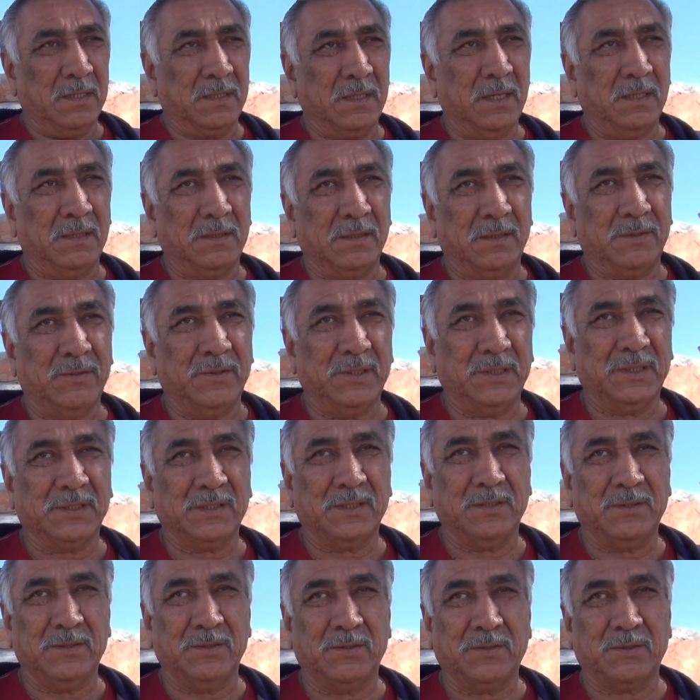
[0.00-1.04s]

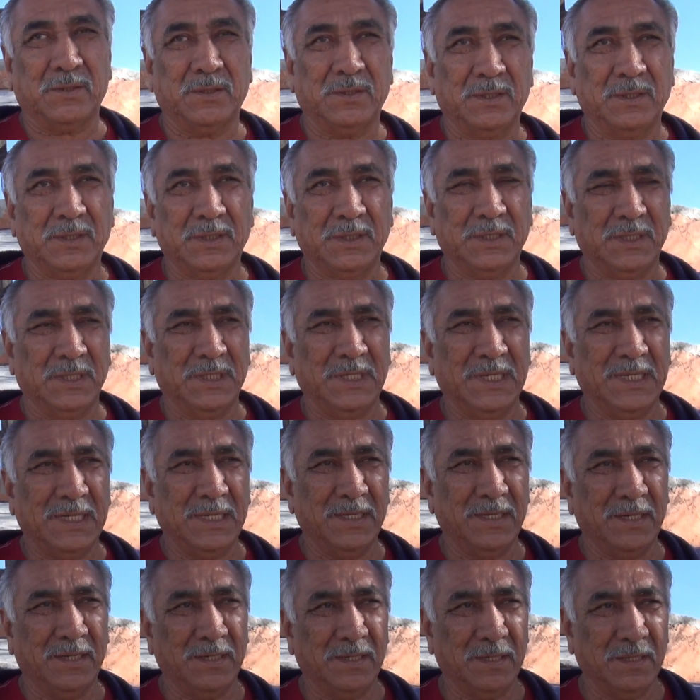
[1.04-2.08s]
conquistadors,
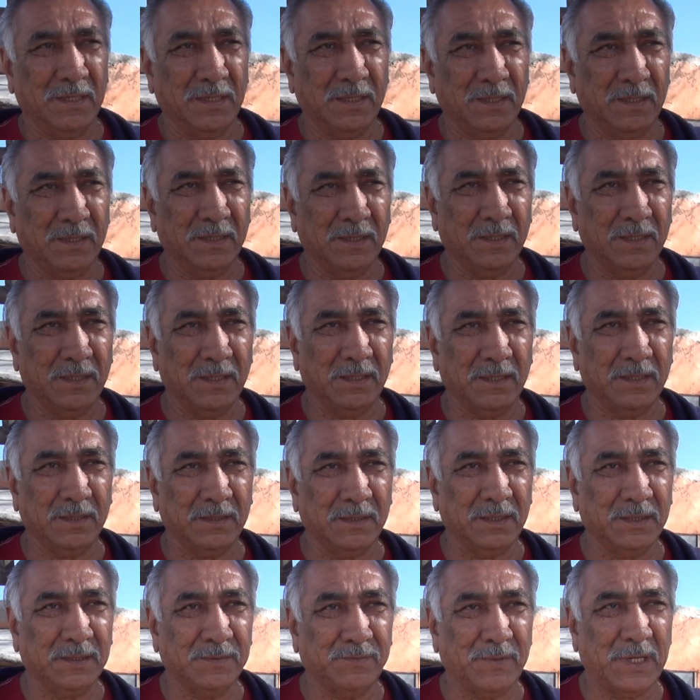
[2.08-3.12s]

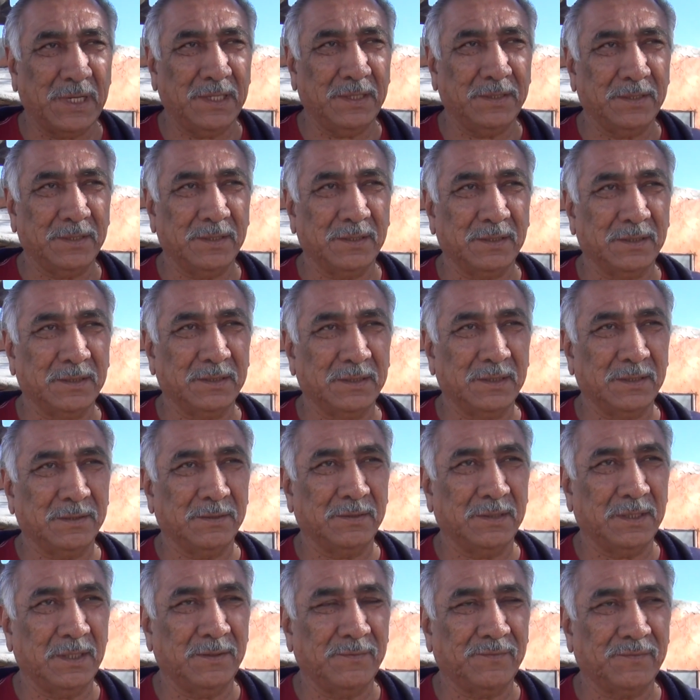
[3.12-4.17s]
the Spaniards.
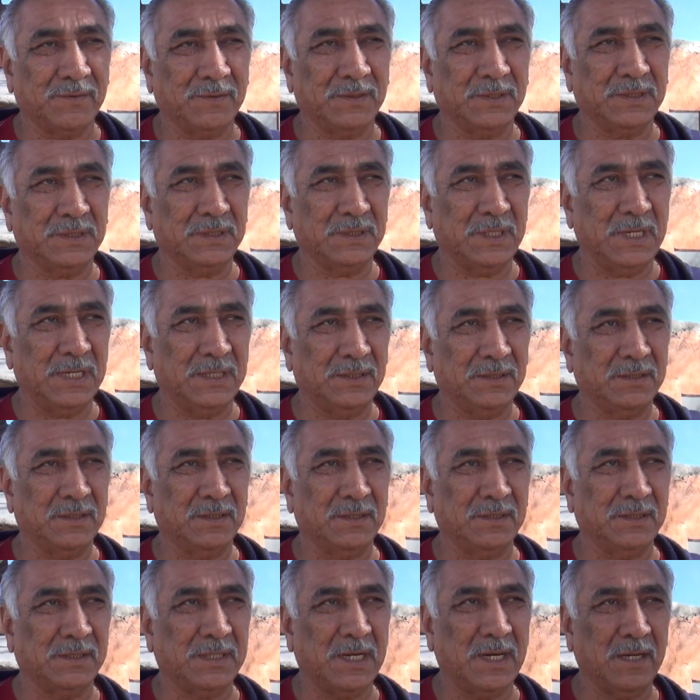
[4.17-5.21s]
When they first
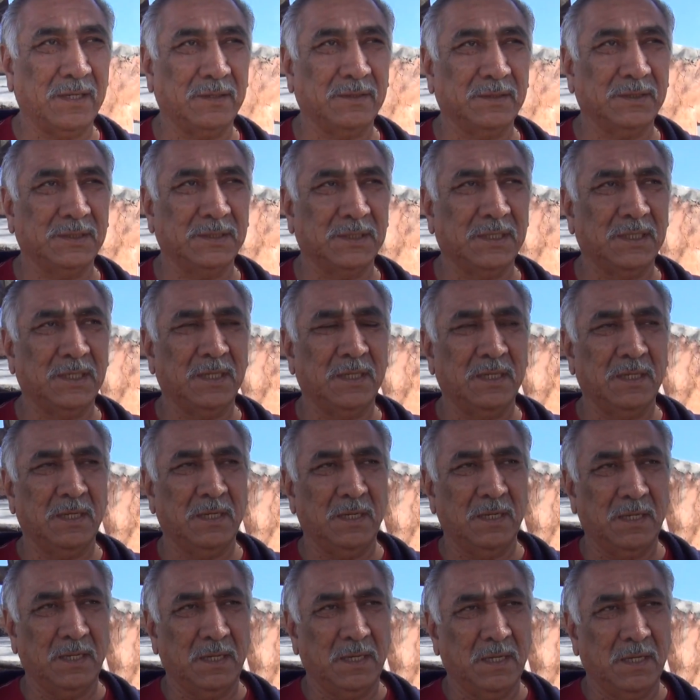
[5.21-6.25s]
entered Taos,
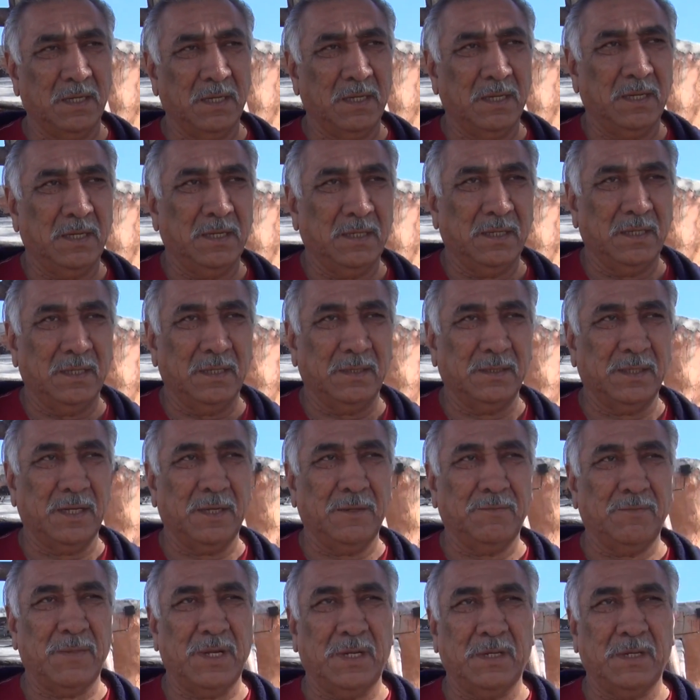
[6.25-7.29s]
they